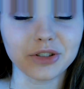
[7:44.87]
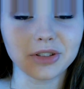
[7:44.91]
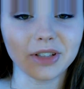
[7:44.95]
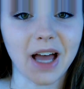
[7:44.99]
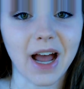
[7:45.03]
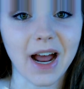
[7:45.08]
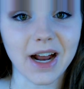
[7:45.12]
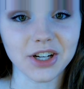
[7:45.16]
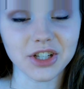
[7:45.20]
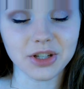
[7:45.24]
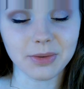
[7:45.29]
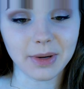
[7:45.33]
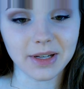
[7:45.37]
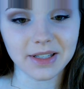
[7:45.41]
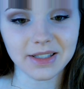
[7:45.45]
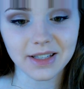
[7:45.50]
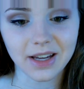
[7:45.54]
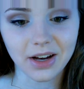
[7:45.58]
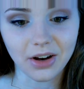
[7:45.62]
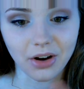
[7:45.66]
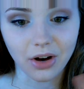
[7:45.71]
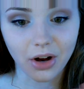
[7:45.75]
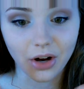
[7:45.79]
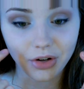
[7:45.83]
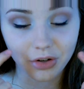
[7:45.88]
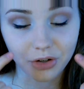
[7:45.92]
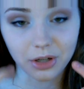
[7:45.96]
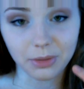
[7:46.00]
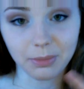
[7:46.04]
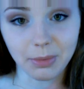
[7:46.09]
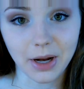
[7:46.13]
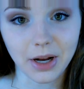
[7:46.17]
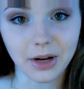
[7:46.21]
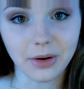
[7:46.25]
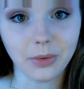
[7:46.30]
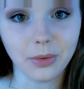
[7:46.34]
Lash Mascara
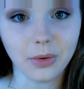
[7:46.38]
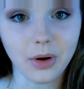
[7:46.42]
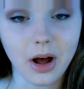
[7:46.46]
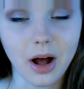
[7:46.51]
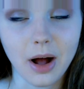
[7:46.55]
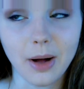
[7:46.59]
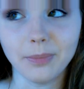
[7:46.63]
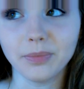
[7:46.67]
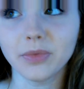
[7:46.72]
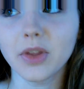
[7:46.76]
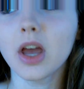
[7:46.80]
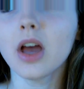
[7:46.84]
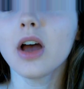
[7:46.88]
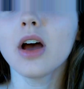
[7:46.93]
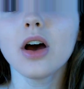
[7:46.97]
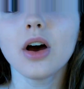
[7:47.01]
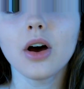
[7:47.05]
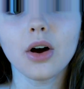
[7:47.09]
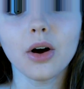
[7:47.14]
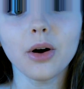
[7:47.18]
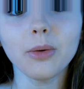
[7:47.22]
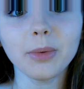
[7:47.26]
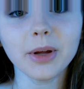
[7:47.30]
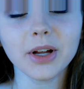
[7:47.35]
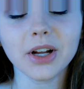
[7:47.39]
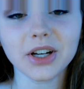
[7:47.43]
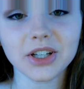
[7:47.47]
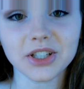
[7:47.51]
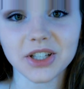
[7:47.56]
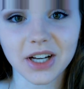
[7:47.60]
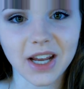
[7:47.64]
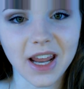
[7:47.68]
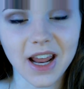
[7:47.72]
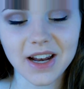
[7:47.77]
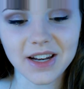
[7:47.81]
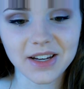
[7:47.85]
underneath my, oh my
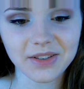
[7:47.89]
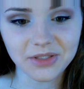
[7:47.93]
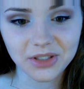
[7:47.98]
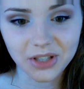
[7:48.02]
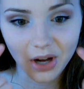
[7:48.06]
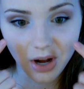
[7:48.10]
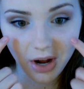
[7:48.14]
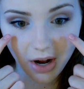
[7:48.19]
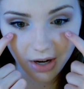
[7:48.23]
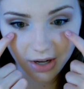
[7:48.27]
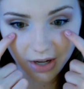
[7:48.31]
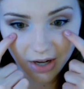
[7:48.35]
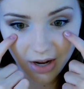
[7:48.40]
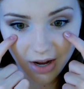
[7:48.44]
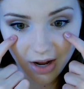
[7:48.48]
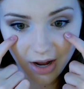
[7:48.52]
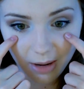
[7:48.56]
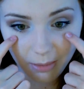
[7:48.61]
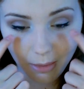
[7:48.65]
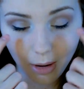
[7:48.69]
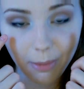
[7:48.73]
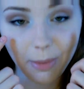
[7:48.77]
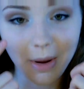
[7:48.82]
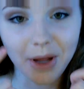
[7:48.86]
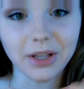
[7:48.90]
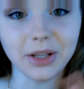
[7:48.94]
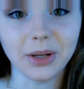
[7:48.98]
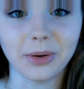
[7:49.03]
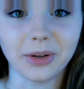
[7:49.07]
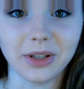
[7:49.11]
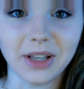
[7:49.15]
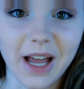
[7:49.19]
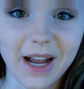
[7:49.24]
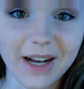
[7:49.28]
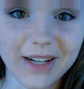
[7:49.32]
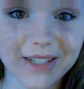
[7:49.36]
gosh, I can't even talk, on my
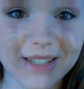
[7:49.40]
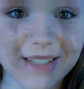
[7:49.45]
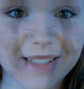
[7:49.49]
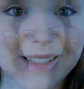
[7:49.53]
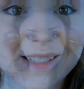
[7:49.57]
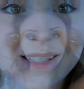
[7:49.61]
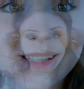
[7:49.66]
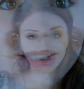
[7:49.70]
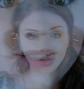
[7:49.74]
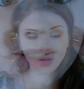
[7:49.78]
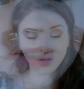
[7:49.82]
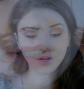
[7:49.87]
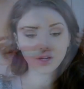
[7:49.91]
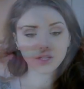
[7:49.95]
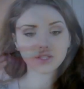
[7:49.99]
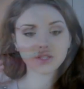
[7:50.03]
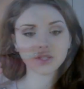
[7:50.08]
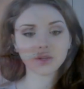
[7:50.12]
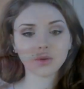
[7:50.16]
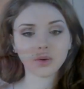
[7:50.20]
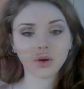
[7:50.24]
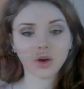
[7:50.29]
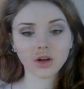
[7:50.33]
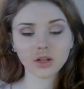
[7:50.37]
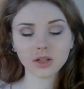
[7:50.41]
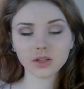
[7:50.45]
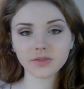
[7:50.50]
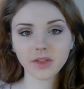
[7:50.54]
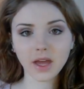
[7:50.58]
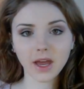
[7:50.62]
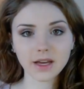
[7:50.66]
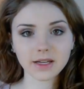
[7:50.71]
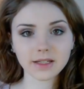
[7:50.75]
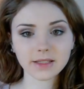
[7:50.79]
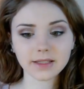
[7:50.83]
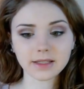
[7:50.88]
lower lashes. Okay, so all of
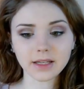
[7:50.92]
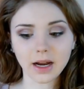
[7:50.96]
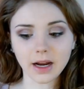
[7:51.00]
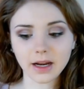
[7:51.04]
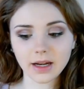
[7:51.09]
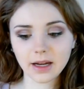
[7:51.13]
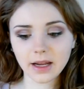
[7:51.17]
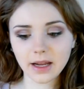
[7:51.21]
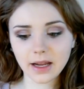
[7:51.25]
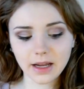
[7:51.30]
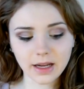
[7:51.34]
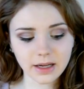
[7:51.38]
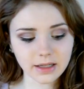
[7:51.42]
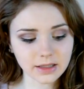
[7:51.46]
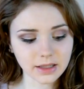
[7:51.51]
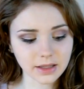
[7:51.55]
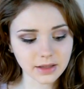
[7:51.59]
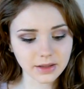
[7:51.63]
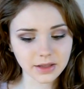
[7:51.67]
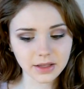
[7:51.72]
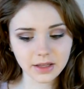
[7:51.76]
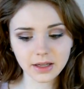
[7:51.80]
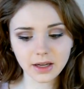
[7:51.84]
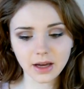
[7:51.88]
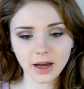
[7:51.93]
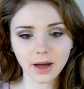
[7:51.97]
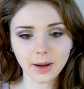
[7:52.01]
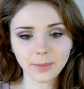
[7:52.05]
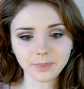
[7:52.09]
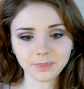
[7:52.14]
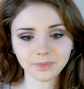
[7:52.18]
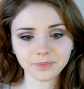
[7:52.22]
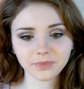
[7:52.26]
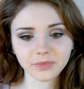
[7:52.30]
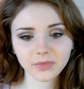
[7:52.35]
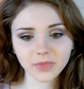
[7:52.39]
that is done, and the, I
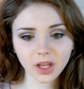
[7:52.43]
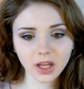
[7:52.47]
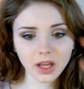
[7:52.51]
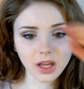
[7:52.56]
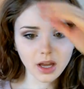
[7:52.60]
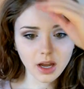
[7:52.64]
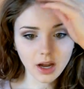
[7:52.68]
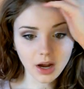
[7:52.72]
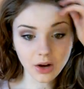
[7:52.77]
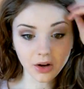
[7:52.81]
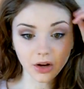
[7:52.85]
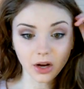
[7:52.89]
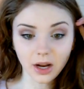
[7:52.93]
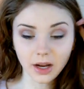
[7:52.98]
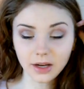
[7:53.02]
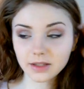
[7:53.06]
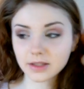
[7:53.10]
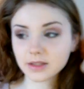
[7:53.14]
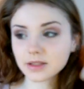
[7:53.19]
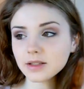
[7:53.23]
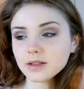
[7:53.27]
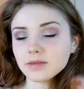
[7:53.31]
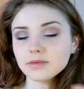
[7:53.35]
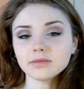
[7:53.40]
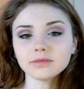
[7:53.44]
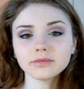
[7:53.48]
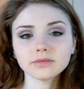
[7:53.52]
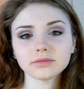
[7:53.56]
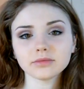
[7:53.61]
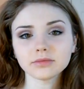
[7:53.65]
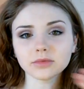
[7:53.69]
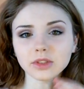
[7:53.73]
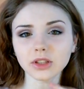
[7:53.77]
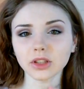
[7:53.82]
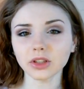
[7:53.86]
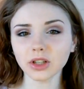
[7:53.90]
don't know, I
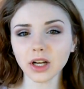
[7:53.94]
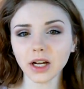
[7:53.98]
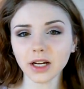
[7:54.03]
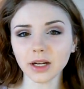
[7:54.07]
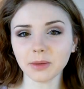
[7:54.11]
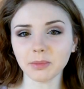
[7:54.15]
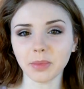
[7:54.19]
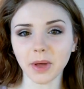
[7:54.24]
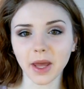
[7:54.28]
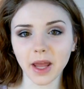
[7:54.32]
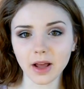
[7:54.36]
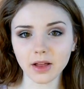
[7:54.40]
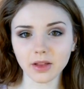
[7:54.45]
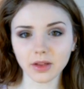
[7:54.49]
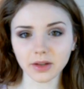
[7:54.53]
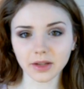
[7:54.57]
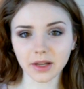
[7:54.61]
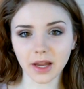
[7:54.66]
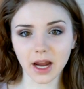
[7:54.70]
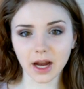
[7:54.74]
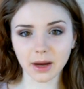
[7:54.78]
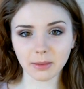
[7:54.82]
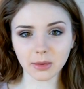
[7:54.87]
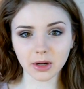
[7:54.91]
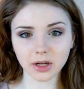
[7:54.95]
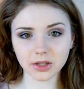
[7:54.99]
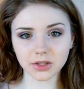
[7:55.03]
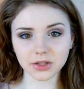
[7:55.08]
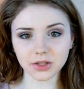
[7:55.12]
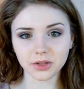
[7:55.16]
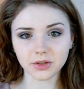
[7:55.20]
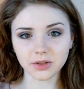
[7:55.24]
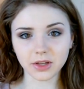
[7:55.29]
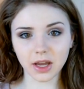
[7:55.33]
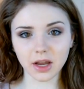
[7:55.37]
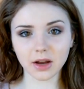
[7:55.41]
look kind of pale on camera,
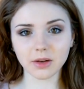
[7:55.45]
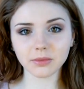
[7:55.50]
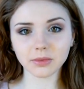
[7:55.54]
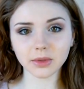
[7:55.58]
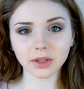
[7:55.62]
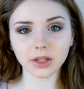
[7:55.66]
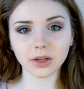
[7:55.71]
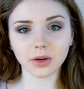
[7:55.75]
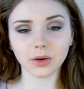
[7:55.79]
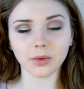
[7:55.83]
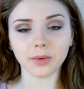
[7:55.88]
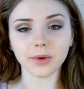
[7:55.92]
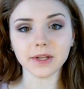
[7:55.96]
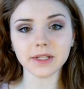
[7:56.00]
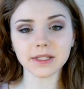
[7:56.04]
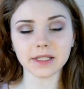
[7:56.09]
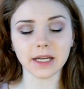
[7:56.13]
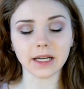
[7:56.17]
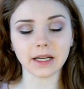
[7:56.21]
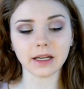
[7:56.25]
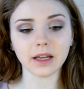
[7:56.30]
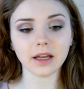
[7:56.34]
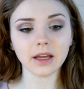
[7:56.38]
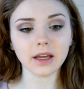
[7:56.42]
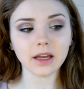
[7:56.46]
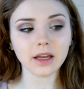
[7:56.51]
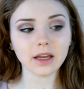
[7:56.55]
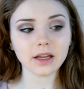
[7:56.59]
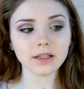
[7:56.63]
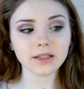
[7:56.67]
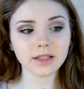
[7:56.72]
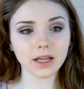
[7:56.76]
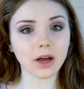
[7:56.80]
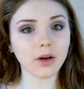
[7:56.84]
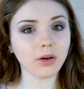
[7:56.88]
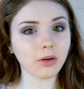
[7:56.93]
so you can't really always,
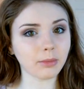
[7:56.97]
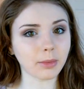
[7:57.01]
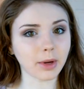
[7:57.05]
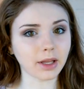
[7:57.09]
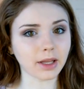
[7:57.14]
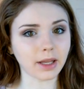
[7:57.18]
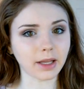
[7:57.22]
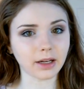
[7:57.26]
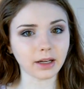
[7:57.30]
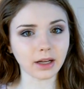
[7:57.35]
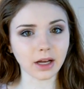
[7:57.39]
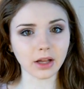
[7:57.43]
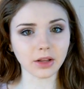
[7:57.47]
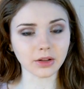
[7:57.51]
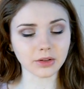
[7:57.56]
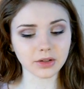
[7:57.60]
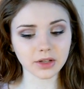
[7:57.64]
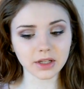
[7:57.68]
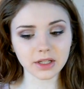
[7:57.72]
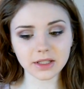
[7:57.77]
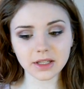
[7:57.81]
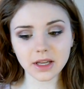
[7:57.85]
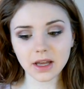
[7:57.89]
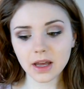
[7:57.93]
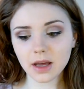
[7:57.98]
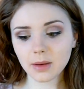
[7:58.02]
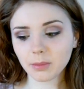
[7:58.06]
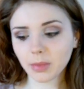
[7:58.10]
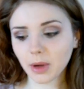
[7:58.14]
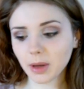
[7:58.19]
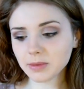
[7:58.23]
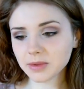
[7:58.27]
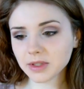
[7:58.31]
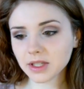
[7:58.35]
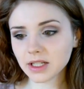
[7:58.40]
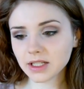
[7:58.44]
tell what my, color is,
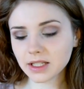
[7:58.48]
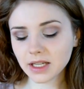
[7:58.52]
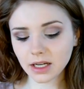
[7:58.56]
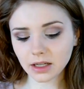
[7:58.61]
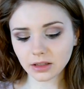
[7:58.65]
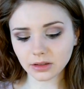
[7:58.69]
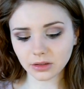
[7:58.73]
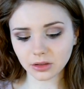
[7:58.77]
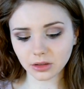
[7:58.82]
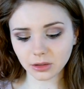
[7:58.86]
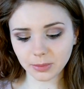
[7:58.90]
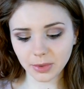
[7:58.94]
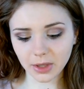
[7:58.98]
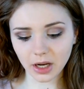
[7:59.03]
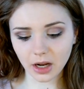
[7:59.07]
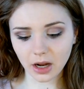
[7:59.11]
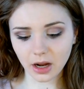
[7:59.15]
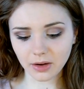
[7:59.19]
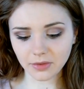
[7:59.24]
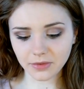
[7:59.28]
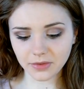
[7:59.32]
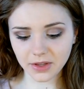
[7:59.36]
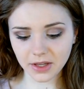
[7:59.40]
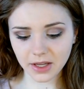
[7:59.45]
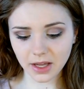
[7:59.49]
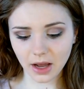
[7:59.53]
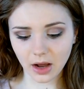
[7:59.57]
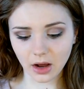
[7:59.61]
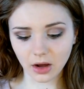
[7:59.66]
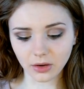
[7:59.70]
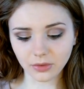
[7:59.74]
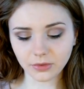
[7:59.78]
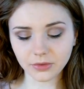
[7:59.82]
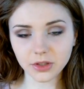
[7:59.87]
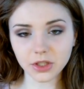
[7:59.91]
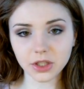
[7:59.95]
but I'm just going to take a little bit of the
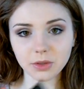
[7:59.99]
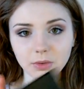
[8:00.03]
e.l.f.